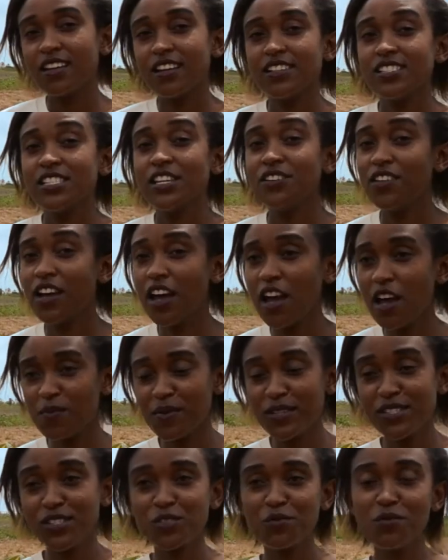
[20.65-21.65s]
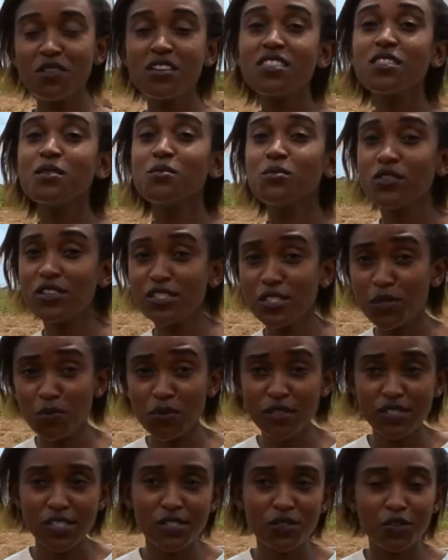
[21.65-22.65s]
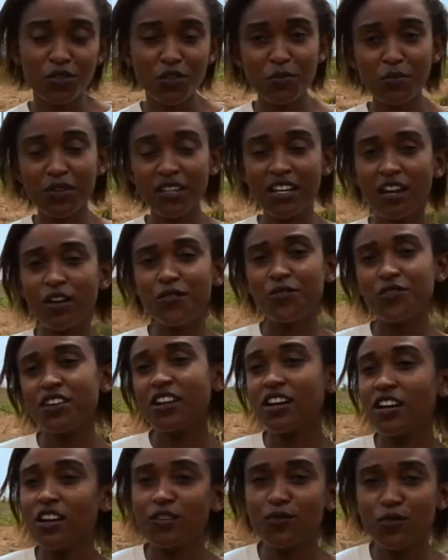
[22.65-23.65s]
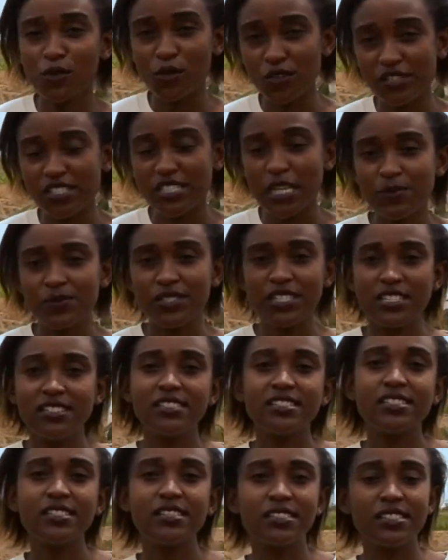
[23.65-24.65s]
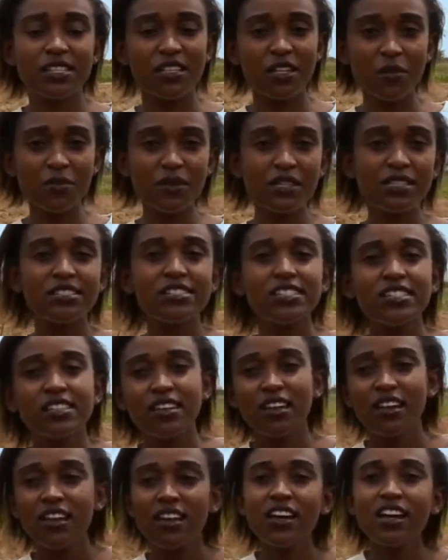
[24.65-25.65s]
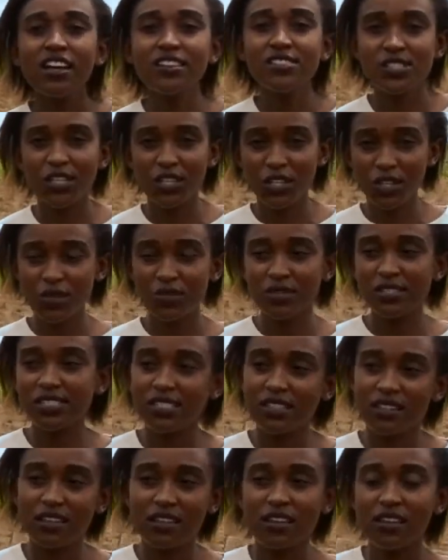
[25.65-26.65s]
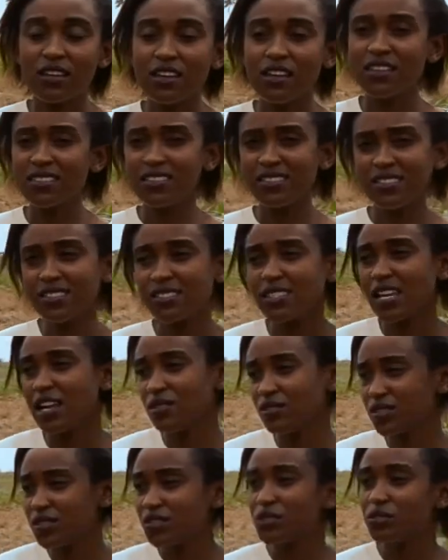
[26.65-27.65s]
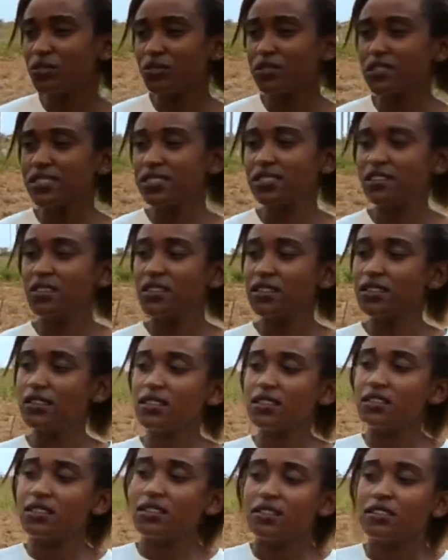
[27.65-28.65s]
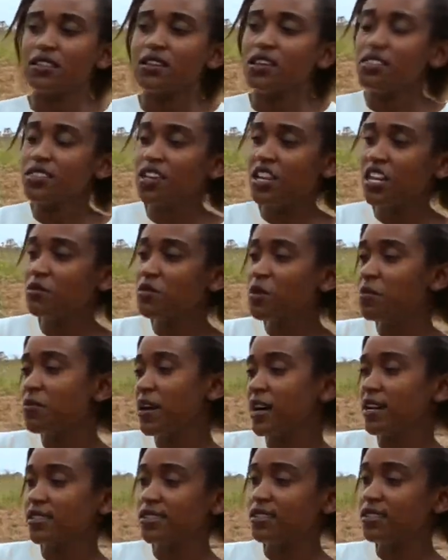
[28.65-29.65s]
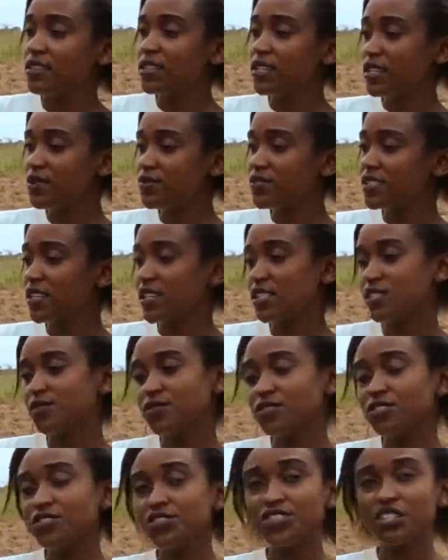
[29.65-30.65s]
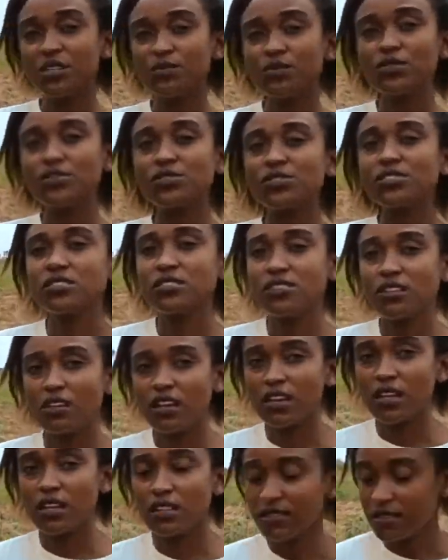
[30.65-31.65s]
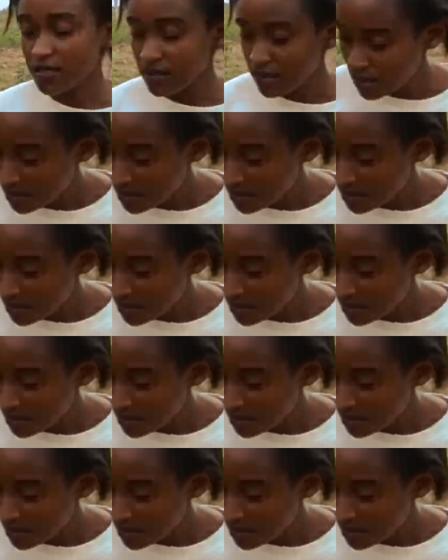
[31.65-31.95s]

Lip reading: Cassava happens to be the most important crop in Africa for consumption, sustainability, and security. And this is how it looks. The edible parts, leaves as vegetables, and